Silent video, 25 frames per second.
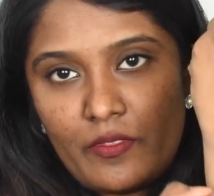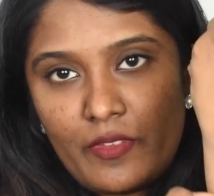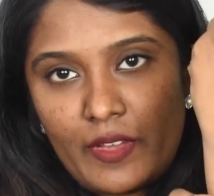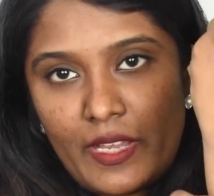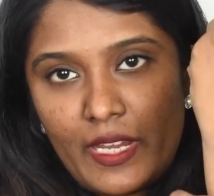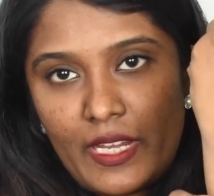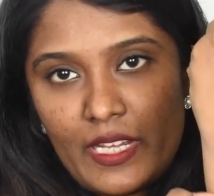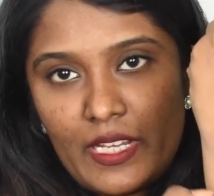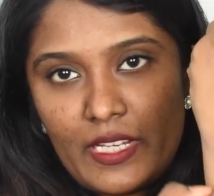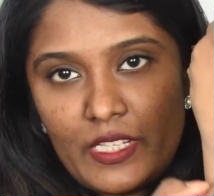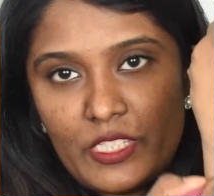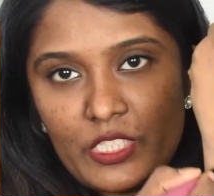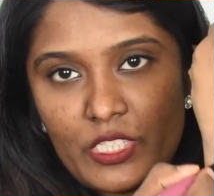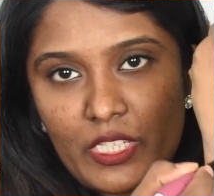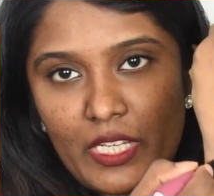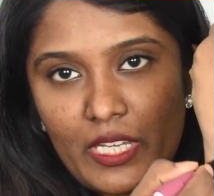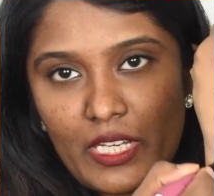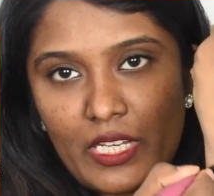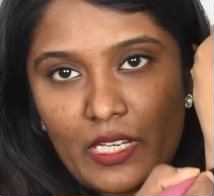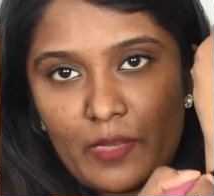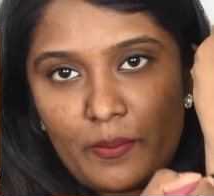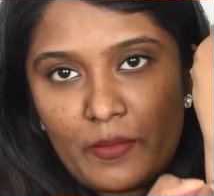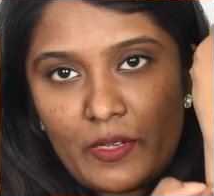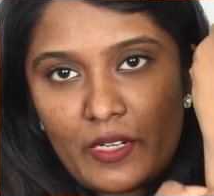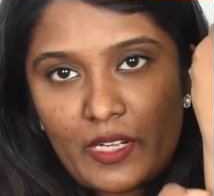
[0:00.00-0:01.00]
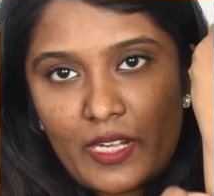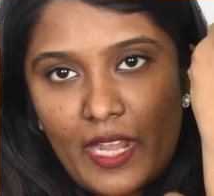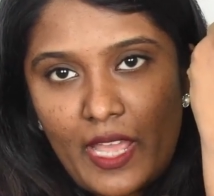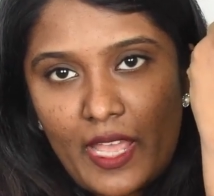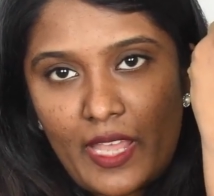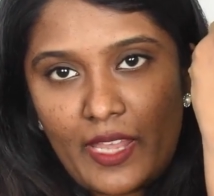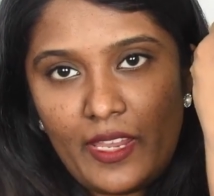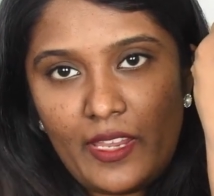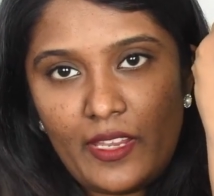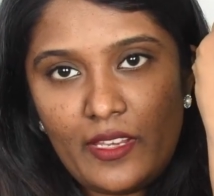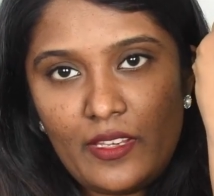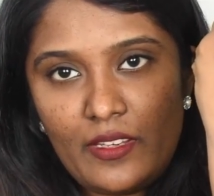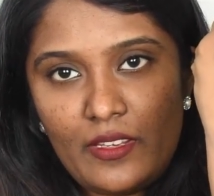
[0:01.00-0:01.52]
Finally, shade number
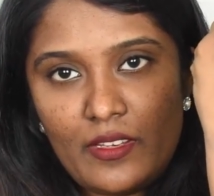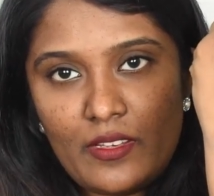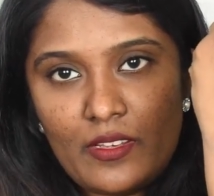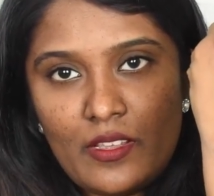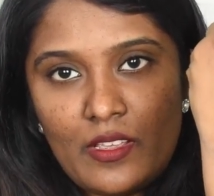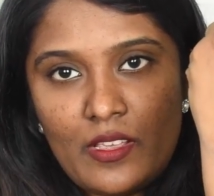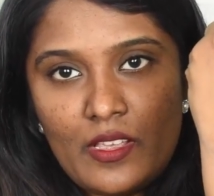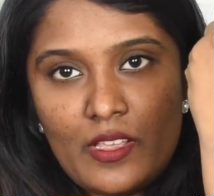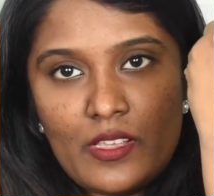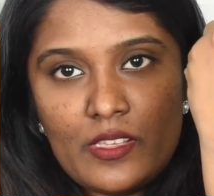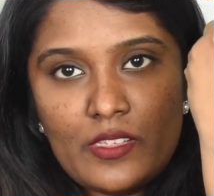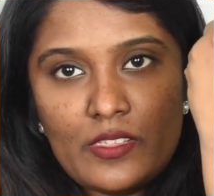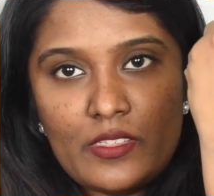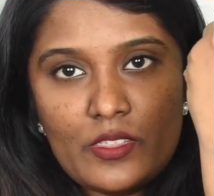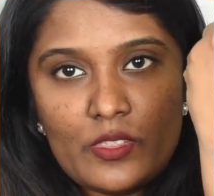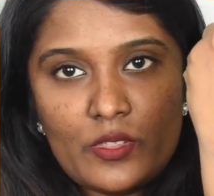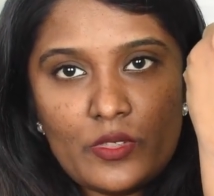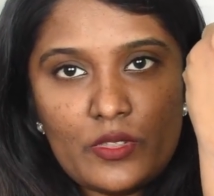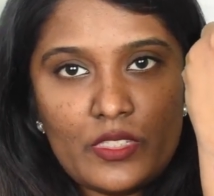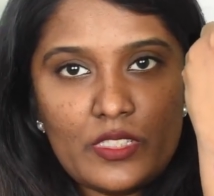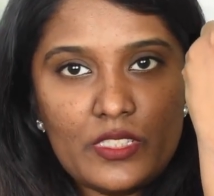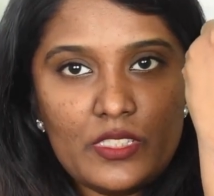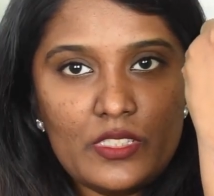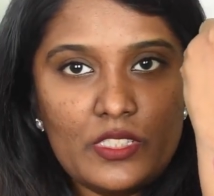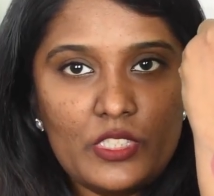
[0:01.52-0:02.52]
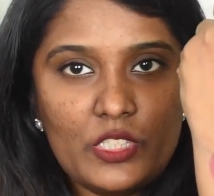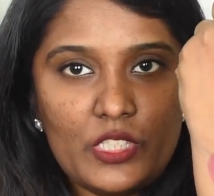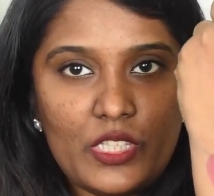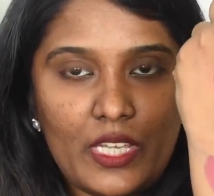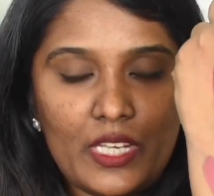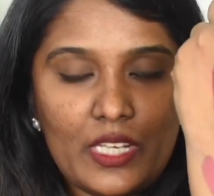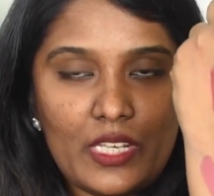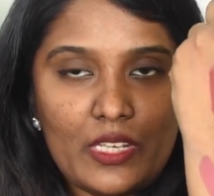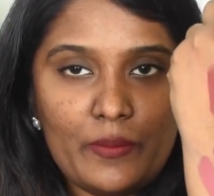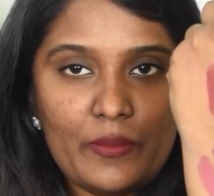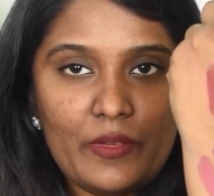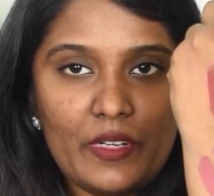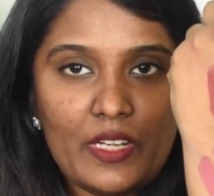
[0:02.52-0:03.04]
9. So this is
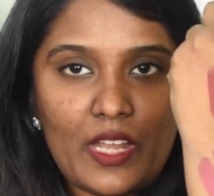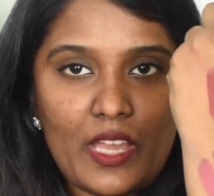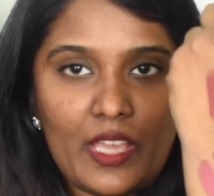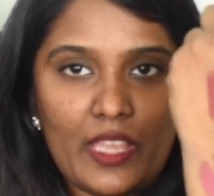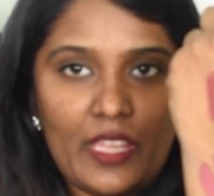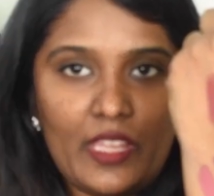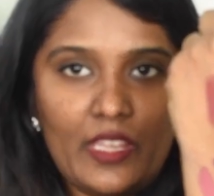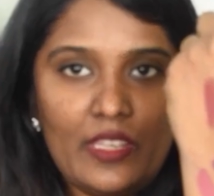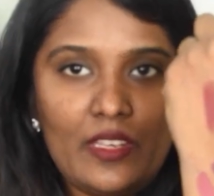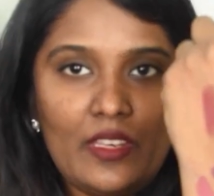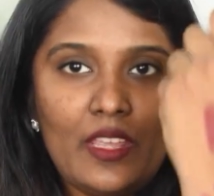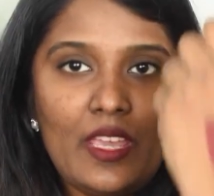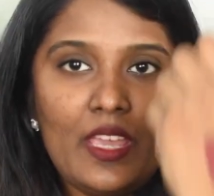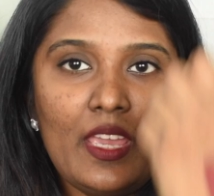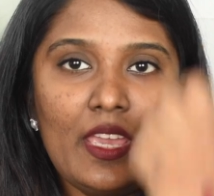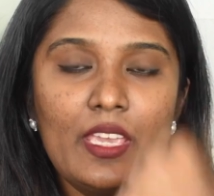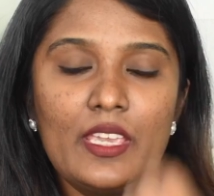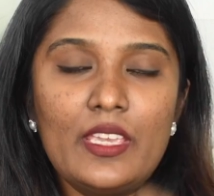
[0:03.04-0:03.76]
shade number 9.